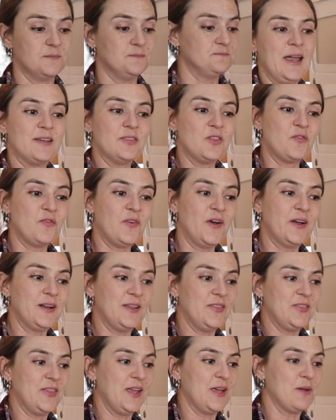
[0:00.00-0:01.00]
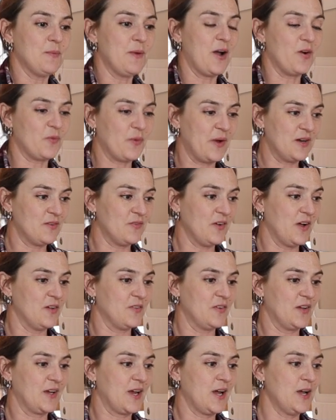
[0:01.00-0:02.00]
And the funny thing about red
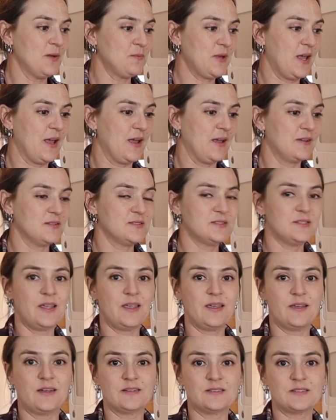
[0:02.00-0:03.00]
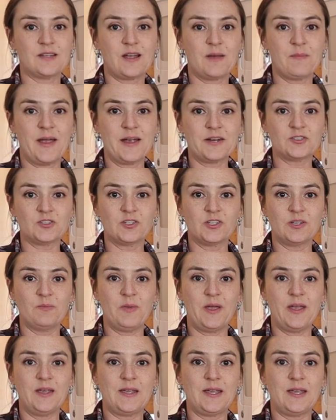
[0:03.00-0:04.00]
velvet cupcakes is I'm actually
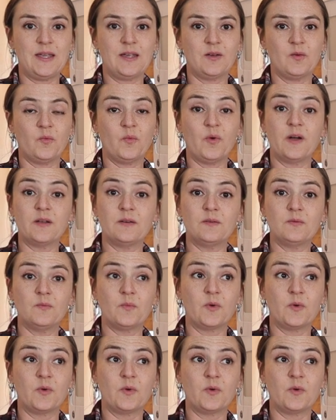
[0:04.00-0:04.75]
making what